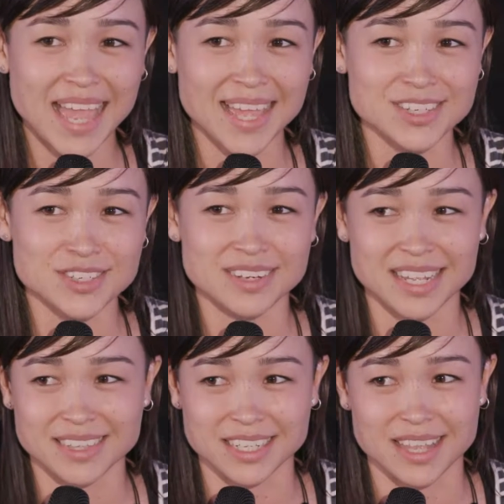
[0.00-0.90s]
And
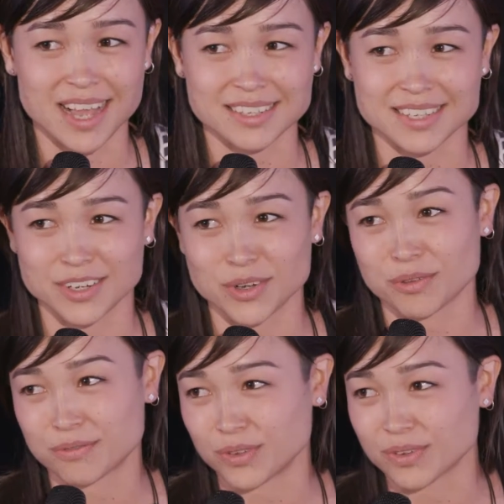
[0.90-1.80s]
in the class, I don't know
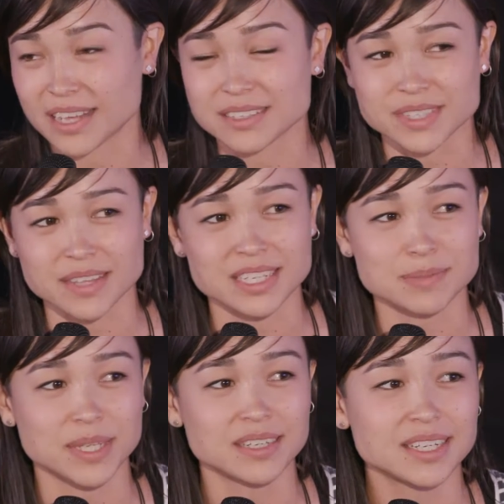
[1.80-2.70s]
if you guys have done this,
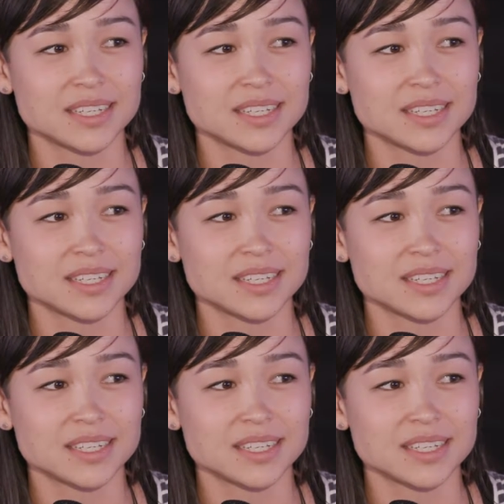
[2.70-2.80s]
but